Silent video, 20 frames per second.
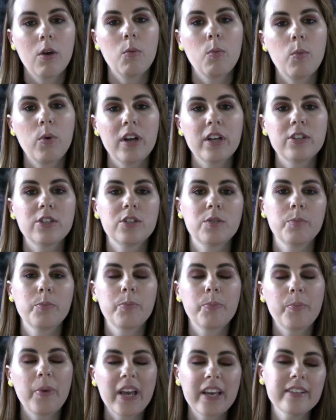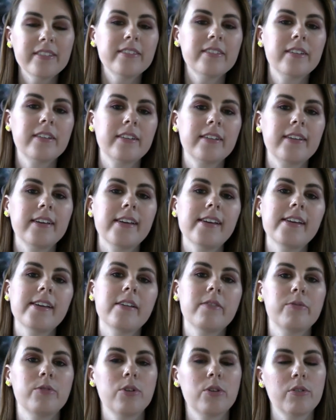which basically,
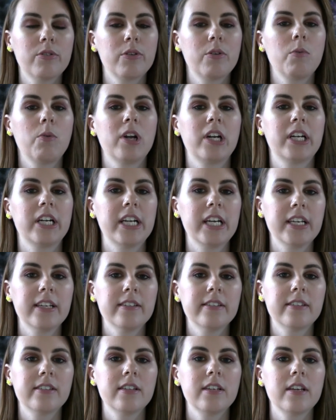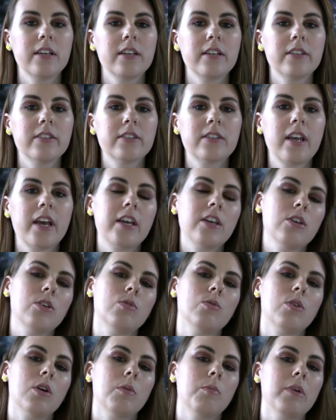if you don't know what it is that
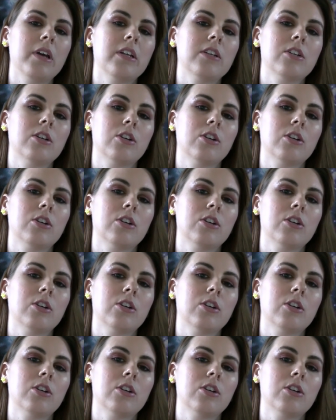you commit